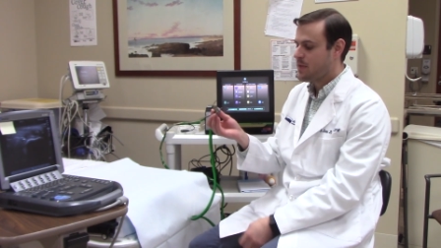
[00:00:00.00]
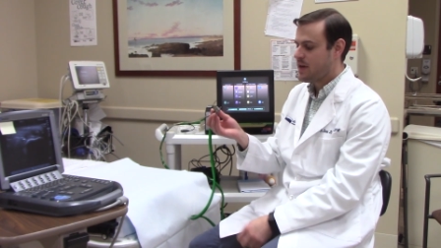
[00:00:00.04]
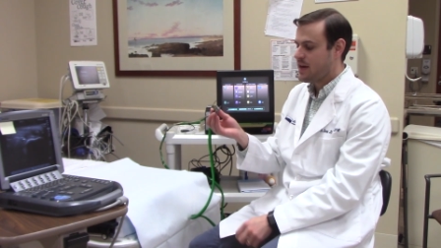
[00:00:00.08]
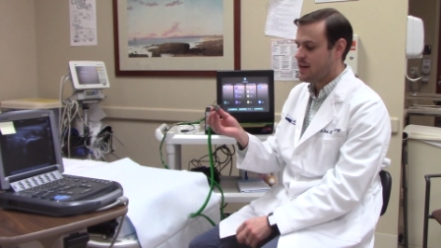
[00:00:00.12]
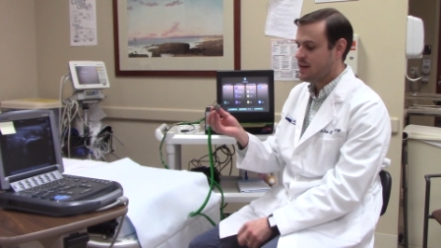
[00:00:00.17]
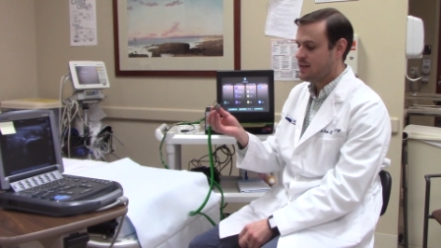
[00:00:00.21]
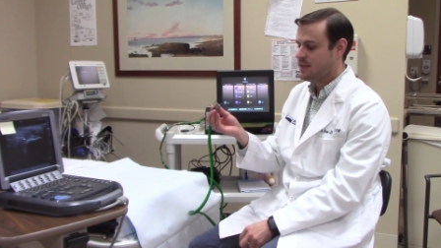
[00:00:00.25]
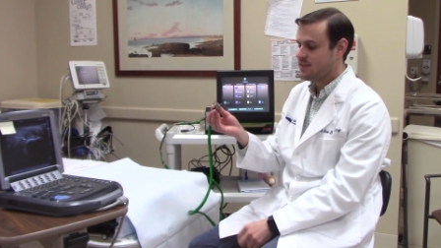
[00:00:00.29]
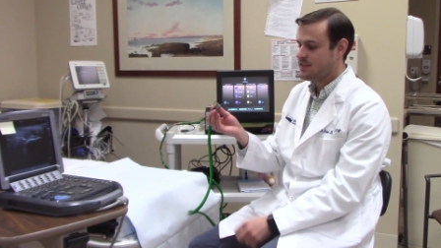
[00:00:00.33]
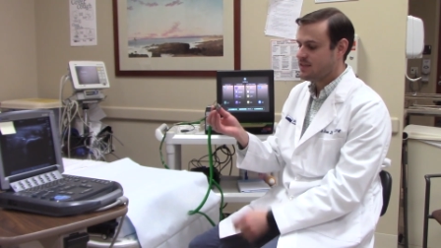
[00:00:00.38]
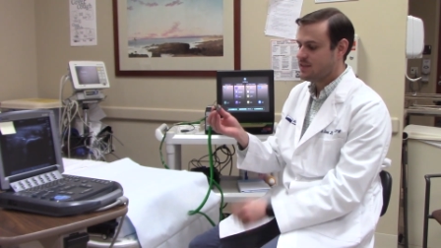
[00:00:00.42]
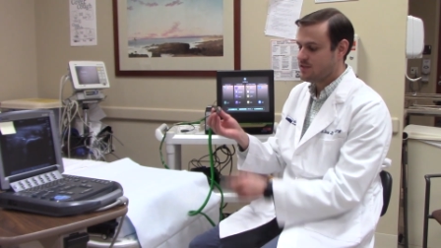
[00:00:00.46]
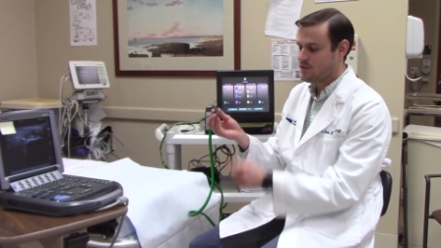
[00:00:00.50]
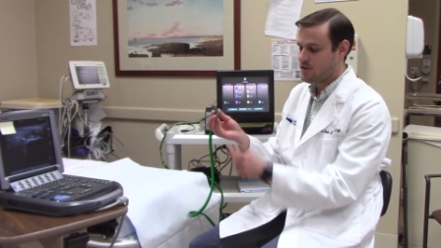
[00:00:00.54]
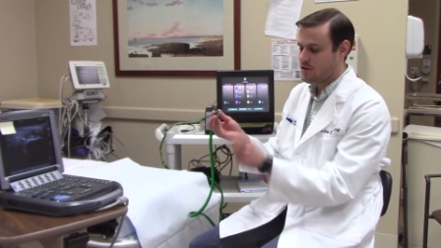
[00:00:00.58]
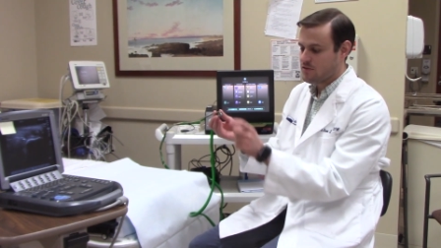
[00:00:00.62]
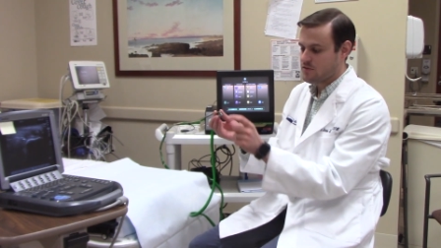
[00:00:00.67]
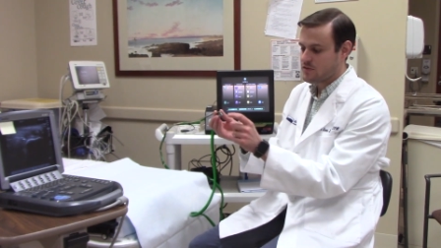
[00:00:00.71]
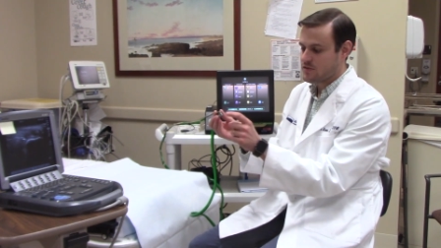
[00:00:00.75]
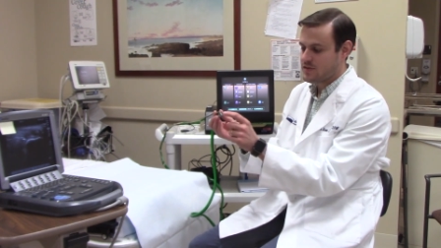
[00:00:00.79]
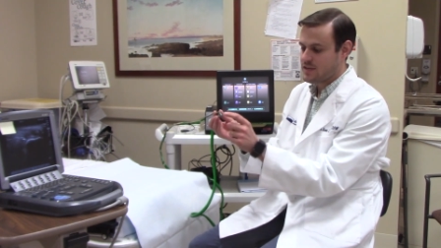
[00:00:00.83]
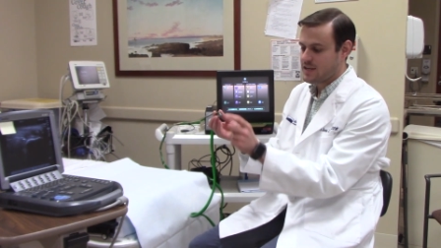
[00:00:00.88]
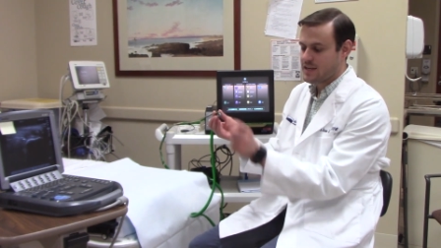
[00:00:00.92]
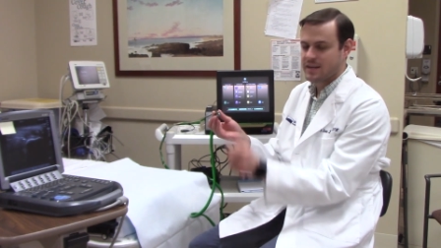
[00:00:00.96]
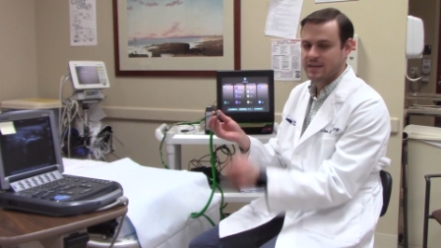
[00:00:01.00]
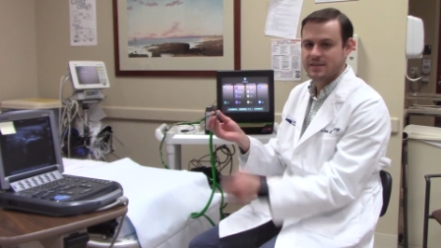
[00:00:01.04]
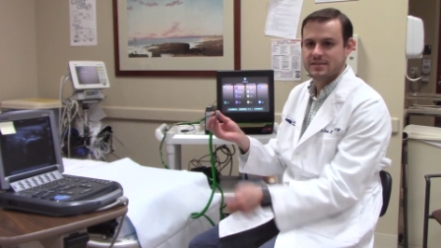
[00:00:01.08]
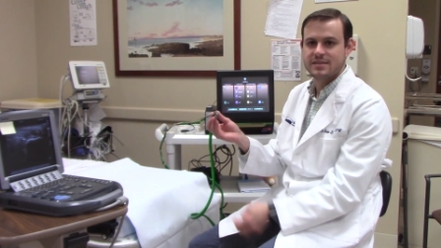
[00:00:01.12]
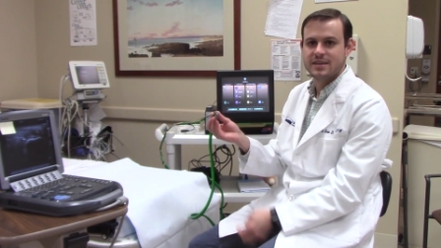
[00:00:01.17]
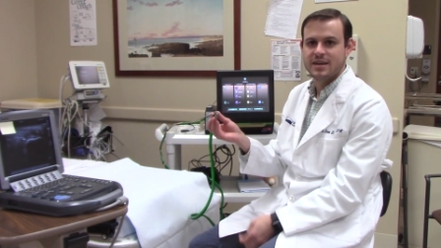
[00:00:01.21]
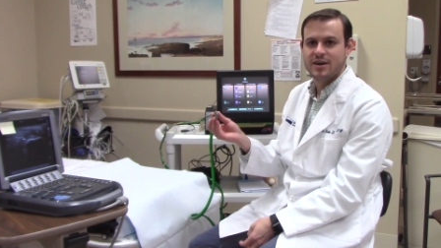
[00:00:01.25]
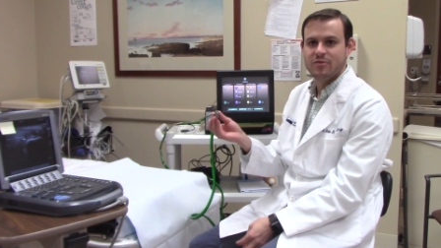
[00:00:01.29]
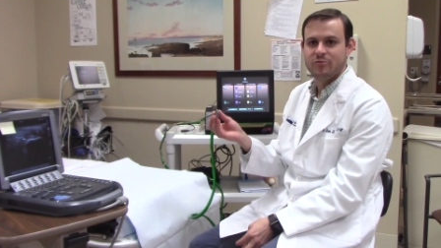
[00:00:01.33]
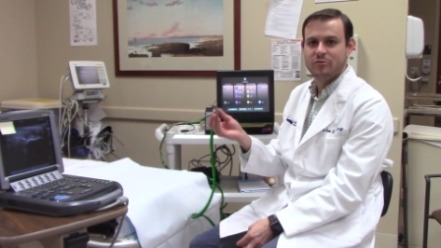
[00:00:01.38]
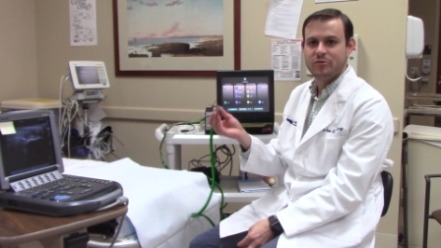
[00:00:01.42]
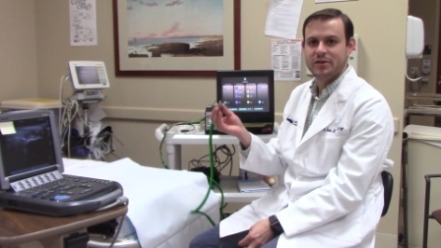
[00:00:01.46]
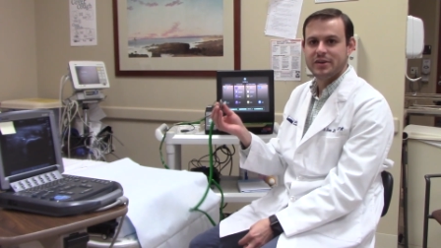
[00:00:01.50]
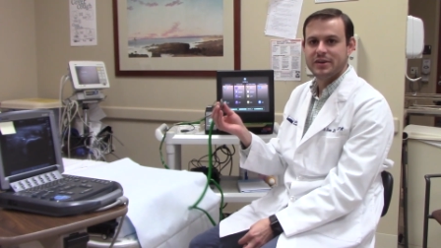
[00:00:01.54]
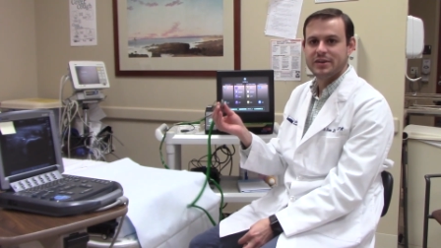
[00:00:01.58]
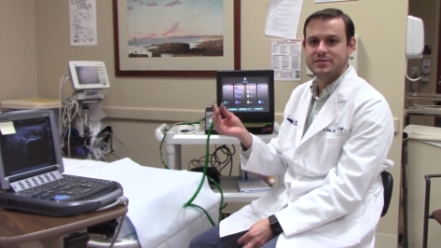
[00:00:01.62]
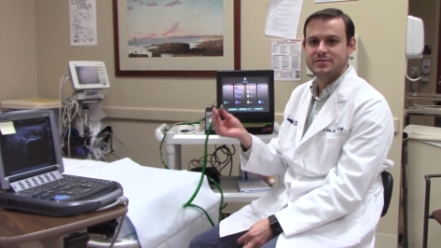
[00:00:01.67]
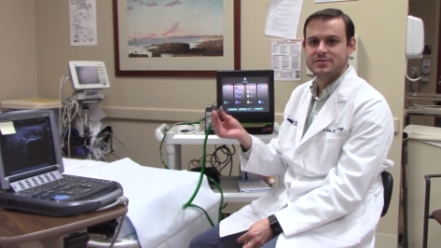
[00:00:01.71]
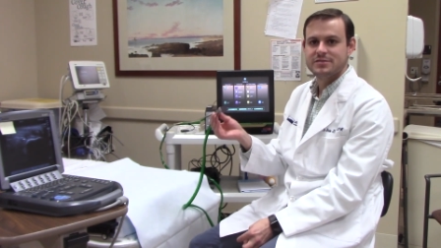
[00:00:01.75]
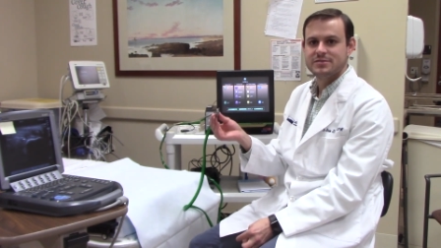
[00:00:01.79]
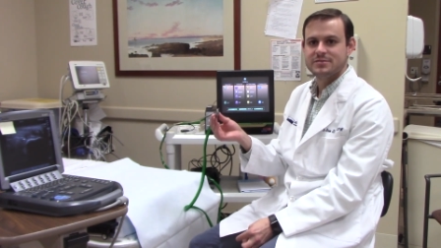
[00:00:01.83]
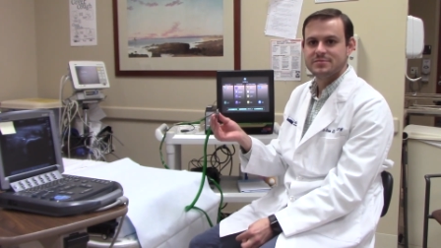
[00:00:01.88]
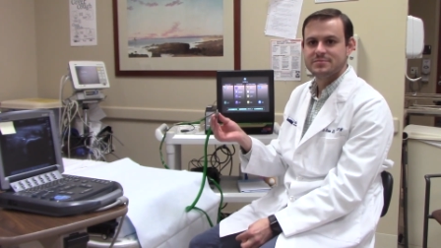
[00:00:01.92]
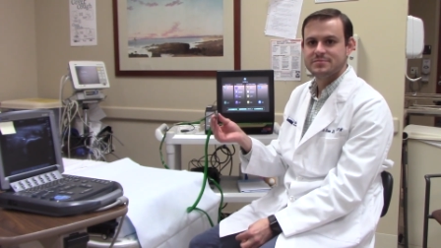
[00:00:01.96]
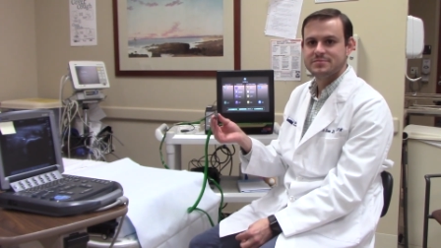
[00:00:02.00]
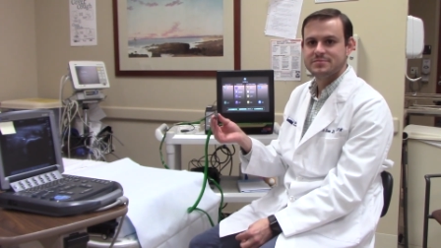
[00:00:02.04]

and it sends ultrasonic sound waves.